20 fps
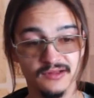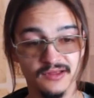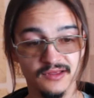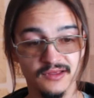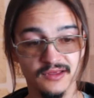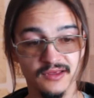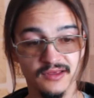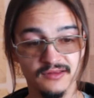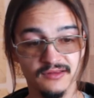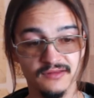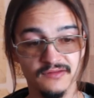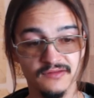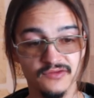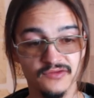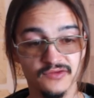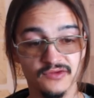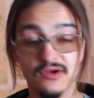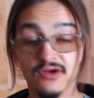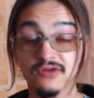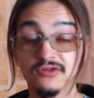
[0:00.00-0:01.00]
get
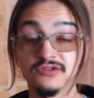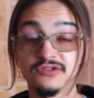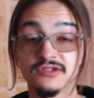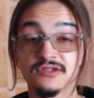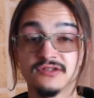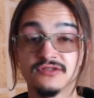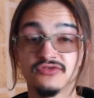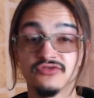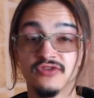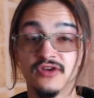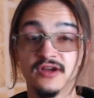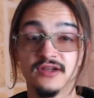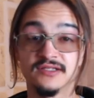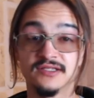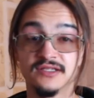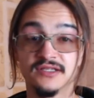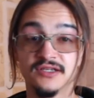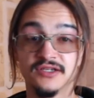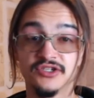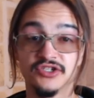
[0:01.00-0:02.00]
into conscious
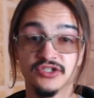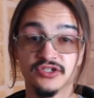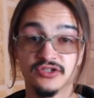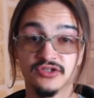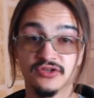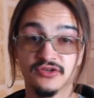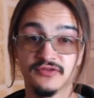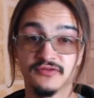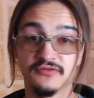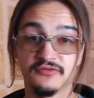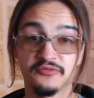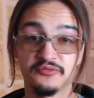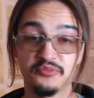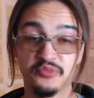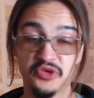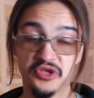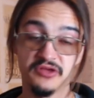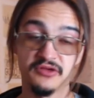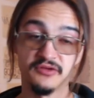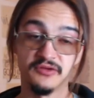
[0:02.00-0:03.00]
realization of
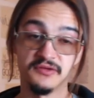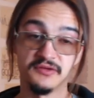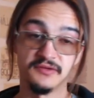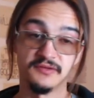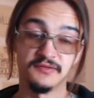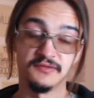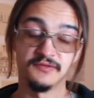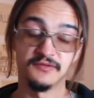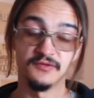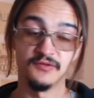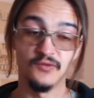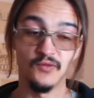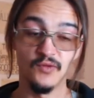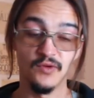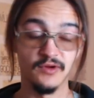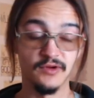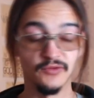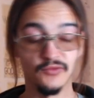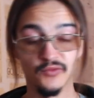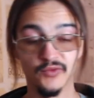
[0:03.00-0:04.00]
being
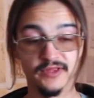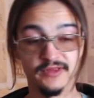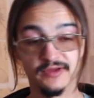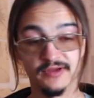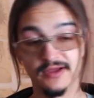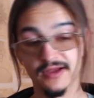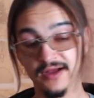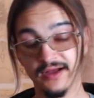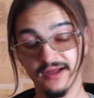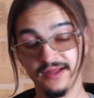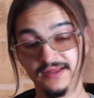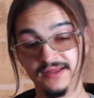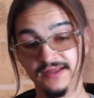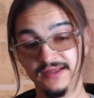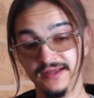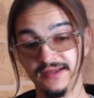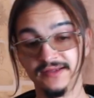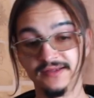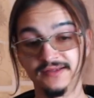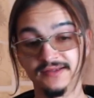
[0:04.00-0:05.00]
one with god
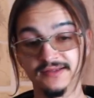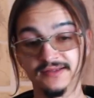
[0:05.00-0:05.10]
and